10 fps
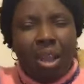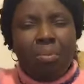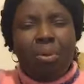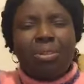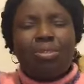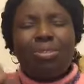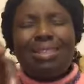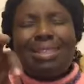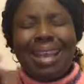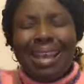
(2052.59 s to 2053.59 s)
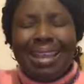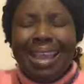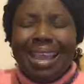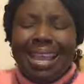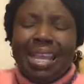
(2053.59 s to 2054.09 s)
But today,
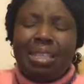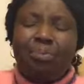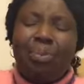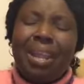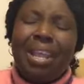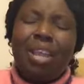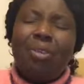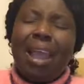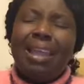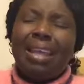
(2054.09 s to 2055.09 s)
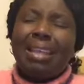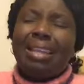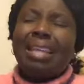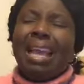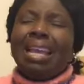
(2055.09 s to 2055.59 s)
he is bringing you, I hear that.